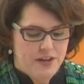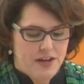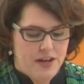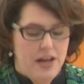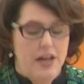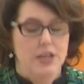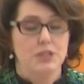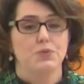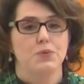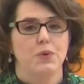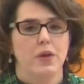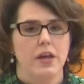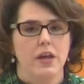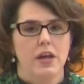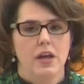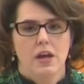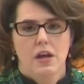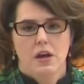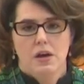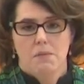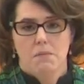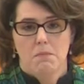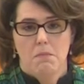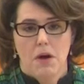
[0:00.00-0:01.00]
as we
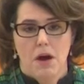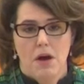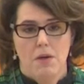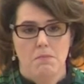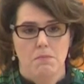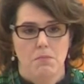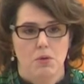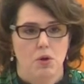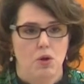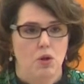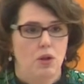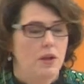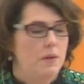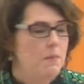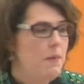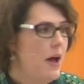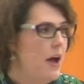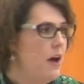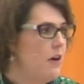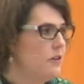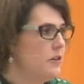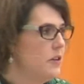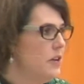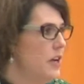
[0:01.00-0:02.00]
mumble
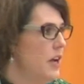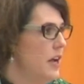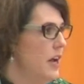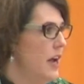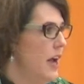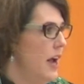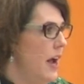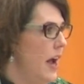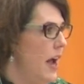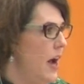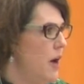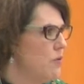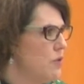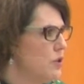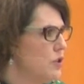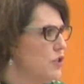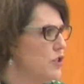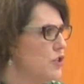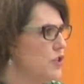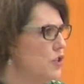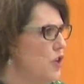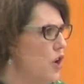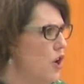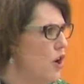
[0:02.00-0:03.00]
about how we're
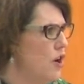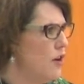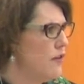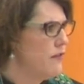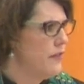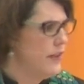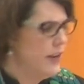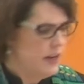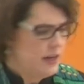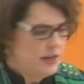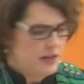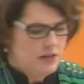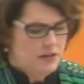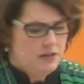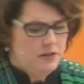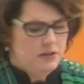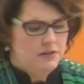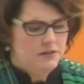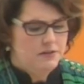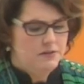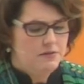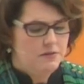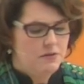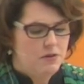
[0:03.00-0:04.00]
starving
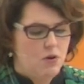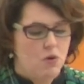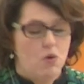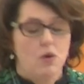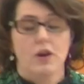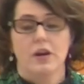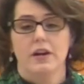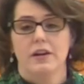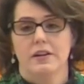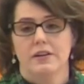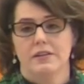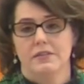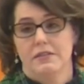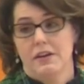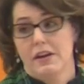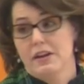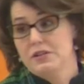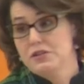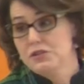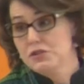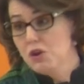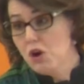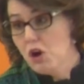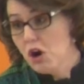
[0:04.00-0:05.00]
or
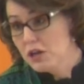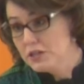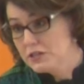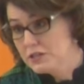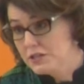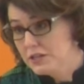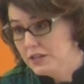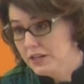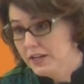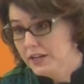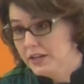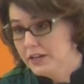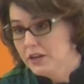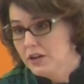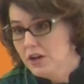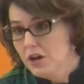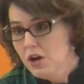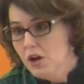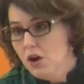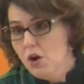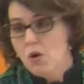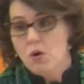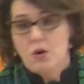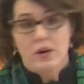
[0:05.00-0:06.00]
exhausted
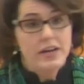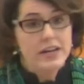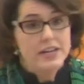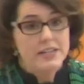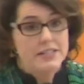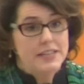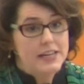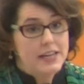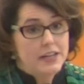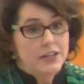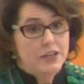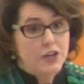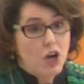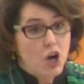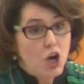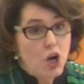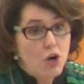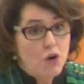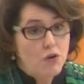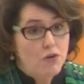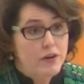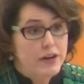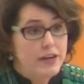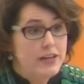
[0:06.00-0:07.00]
or need to eat in a
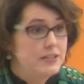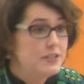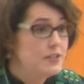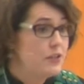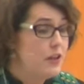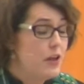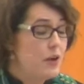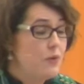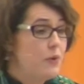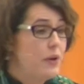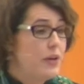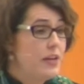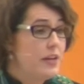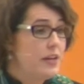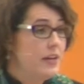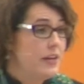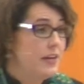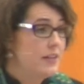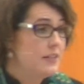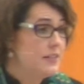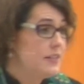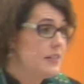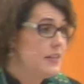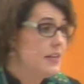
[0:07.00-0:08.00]
hurry so that we can
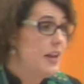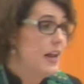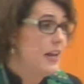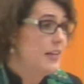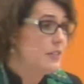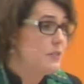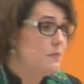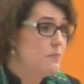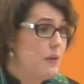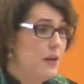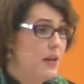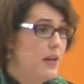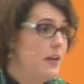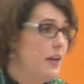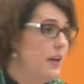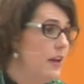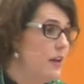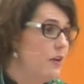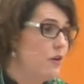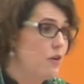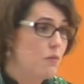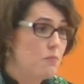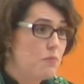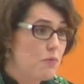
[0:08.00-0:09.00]
get to the next
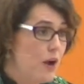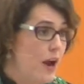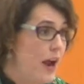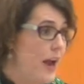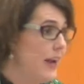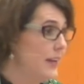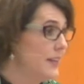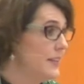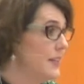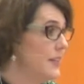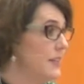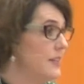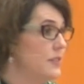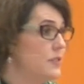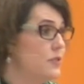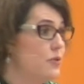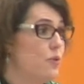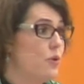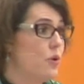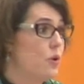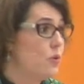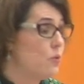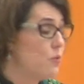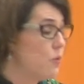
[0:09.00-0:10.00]
meeting or practice
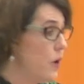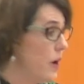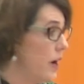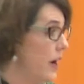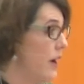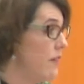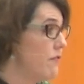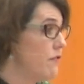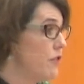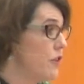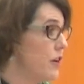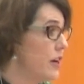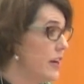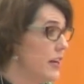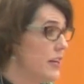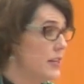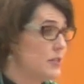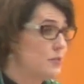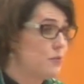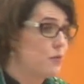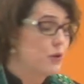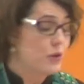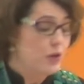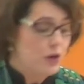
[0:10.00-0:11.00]
or whatever it
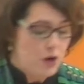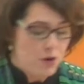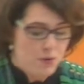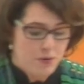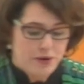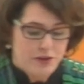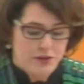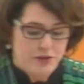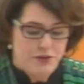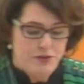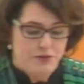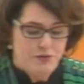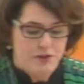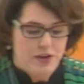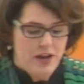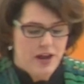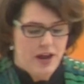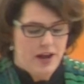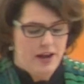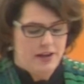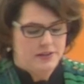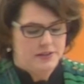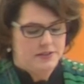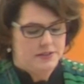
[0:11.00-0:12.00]
is we're going to
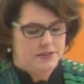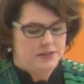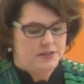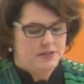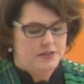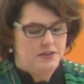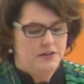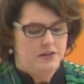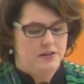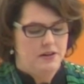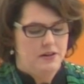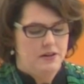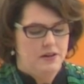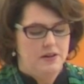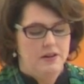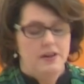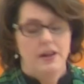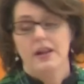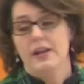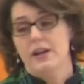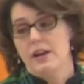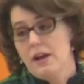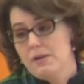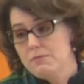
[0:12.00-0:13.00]
next.
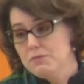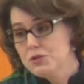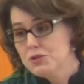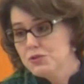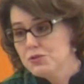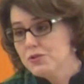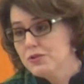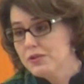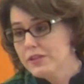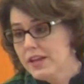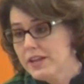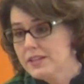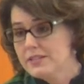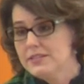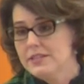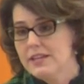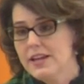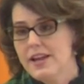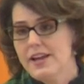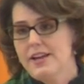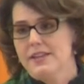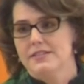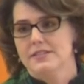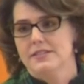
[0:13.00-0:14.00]
And I'm sure that
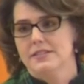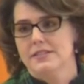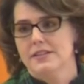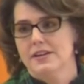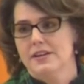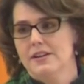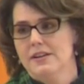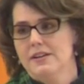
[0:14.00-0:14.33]
says